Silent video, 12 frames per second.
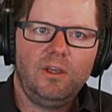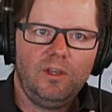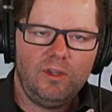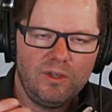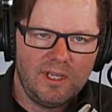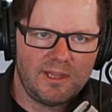
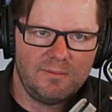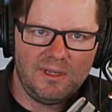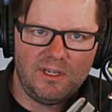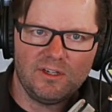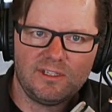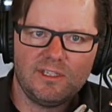you get them
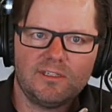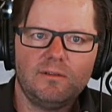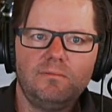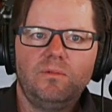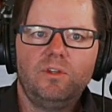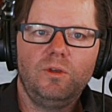into your
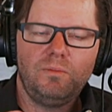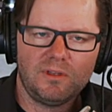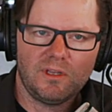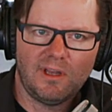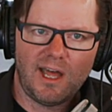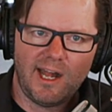system, you put
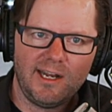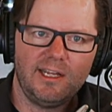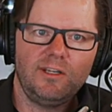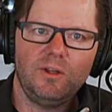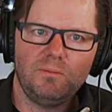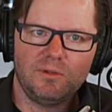the lot
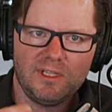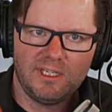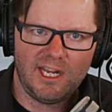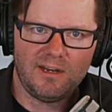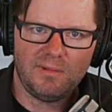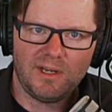in, you put the
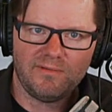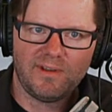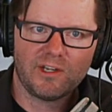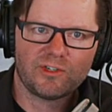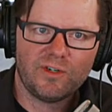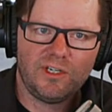data
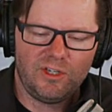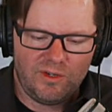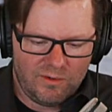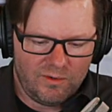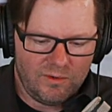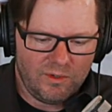manufacturer in,
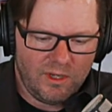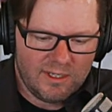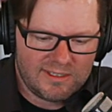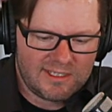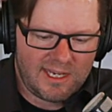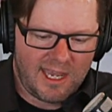you
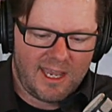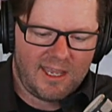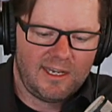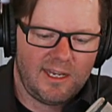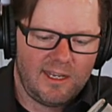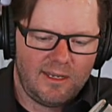scan
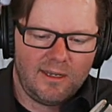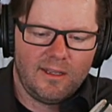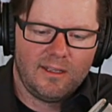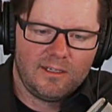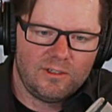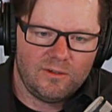in
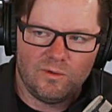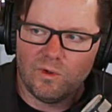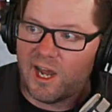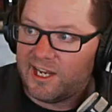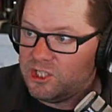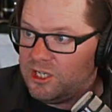to
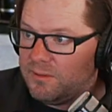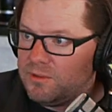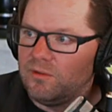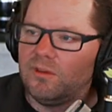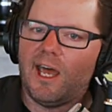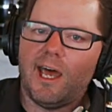
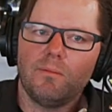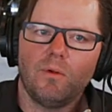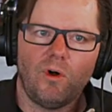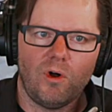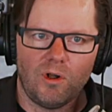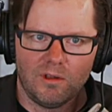IGW lab
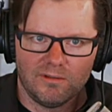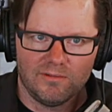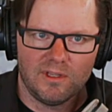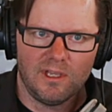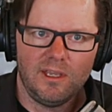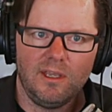all of
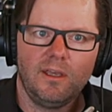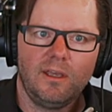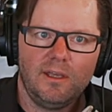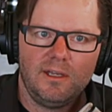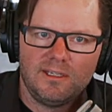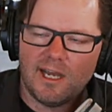the
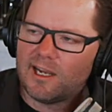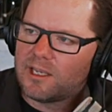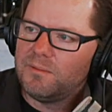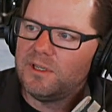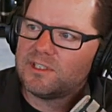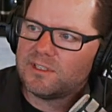
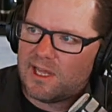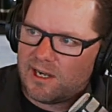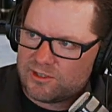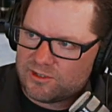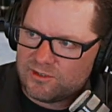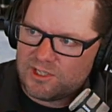documents that are
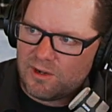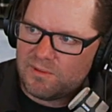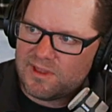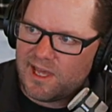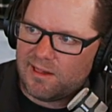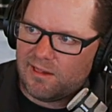associated with
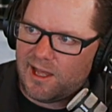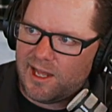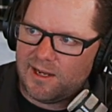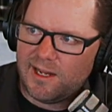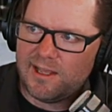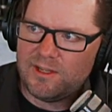that lot,
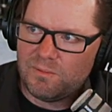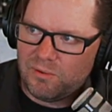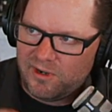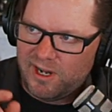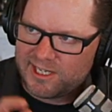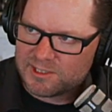and you
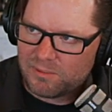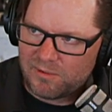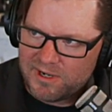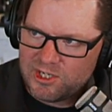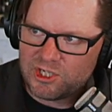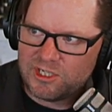put an
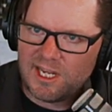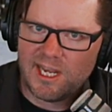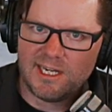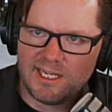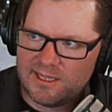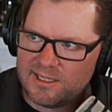expiration
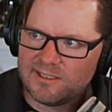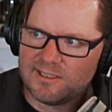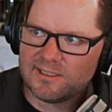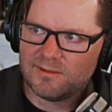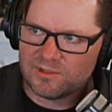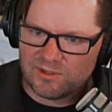date in the
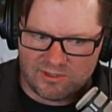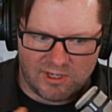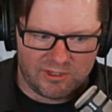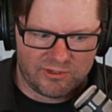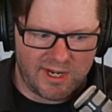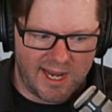system. So it's
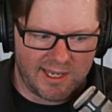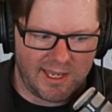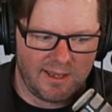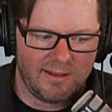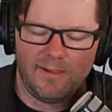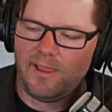all
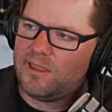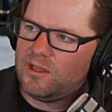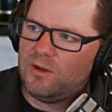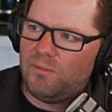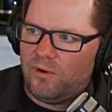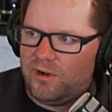tracking, and then
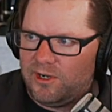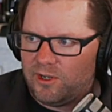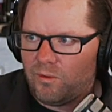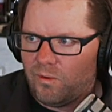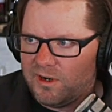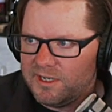you put it into
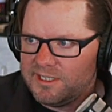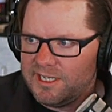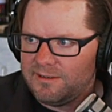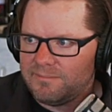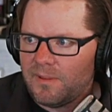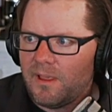
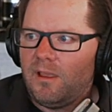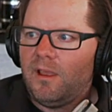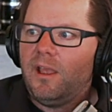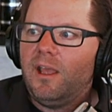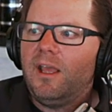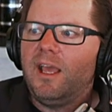quarantine.
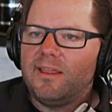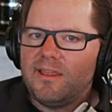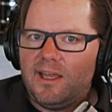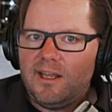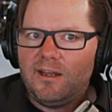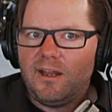And
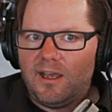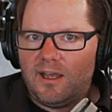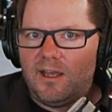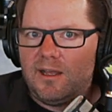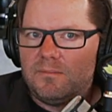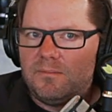then
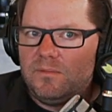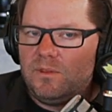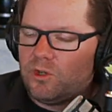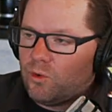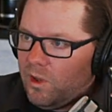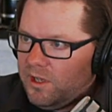the
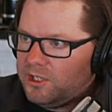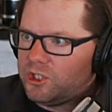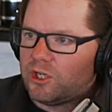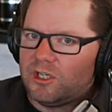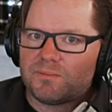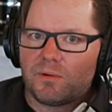quality
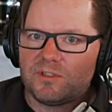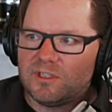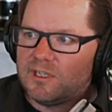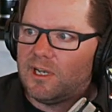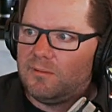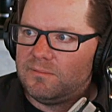assurance person
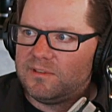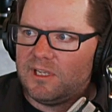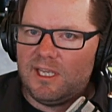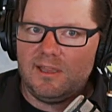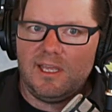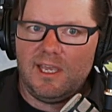comes
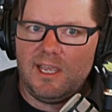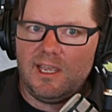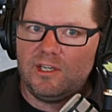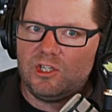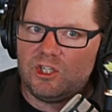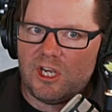and they
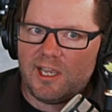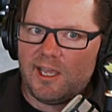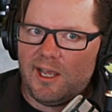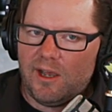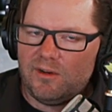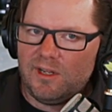check it
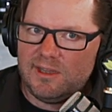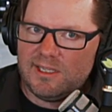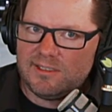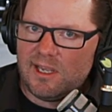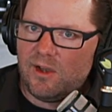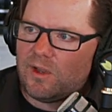out and they
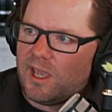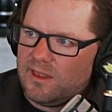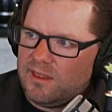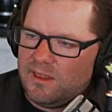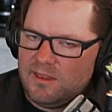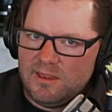say, okay,
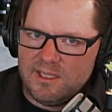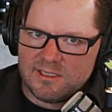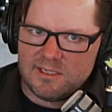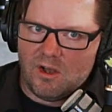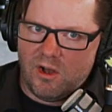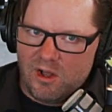this
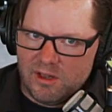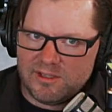is all the